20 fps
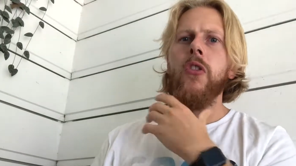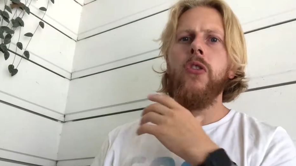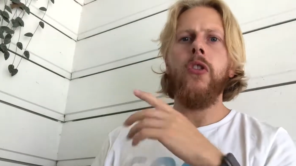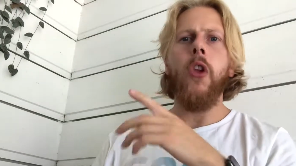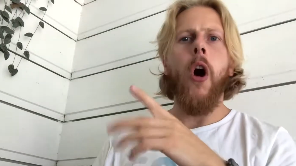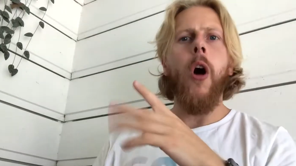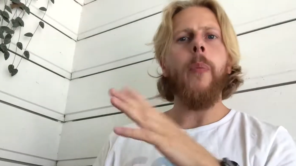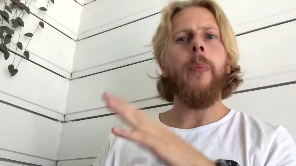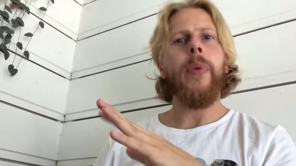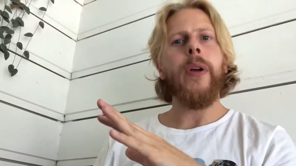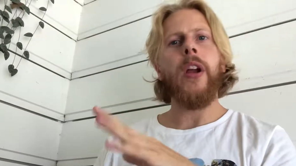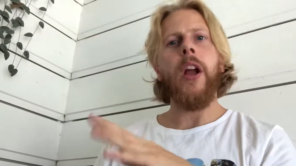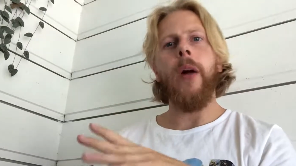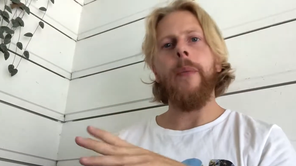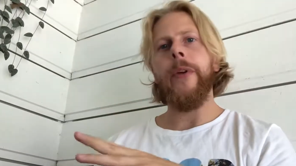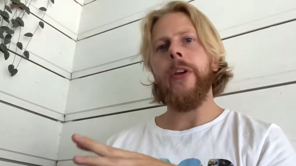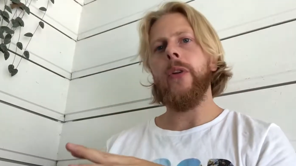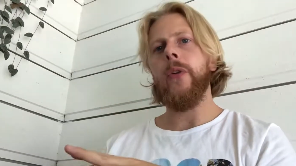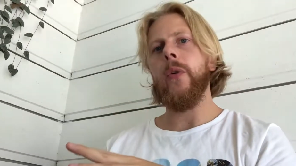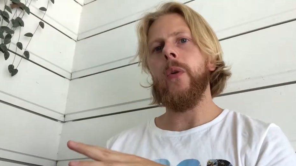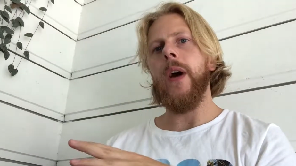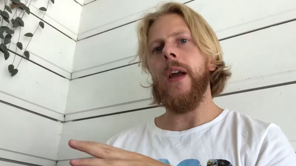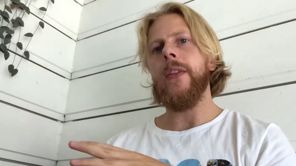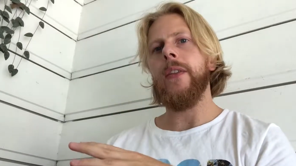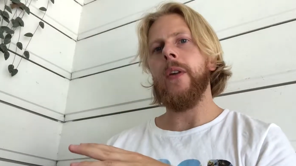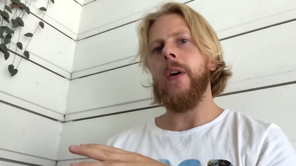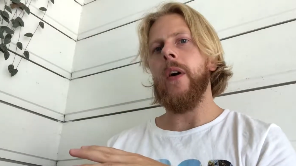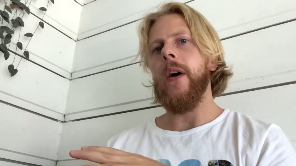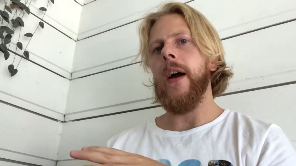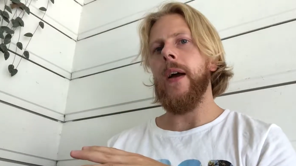not becoming who I
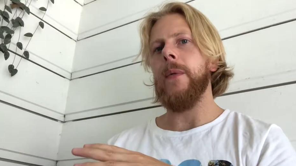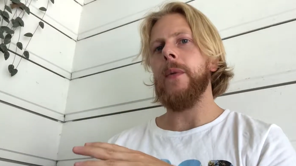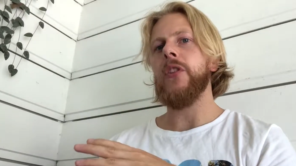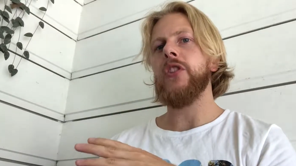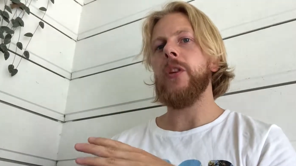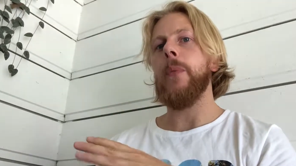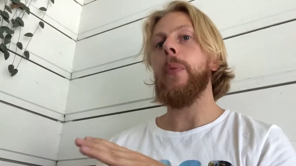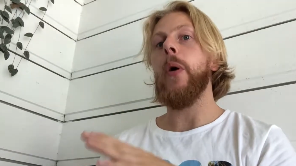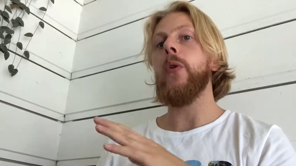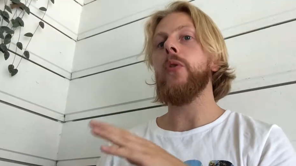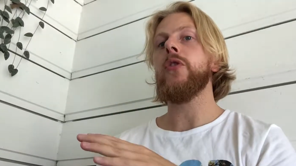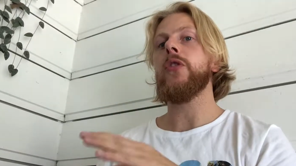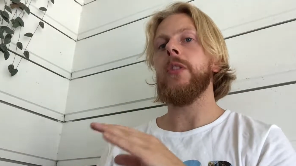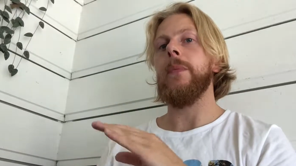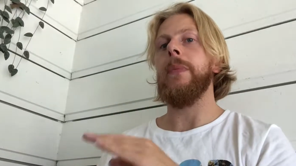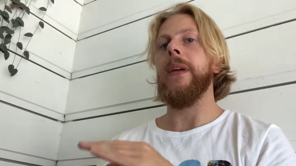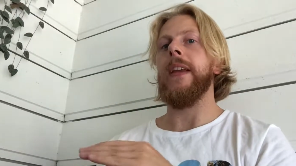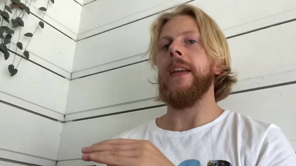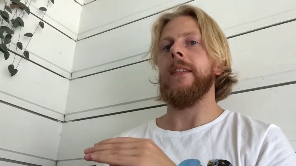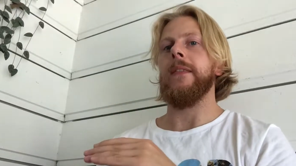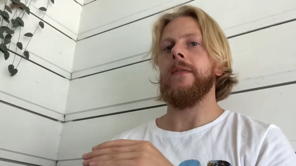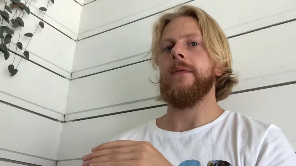thought I was supposed to be,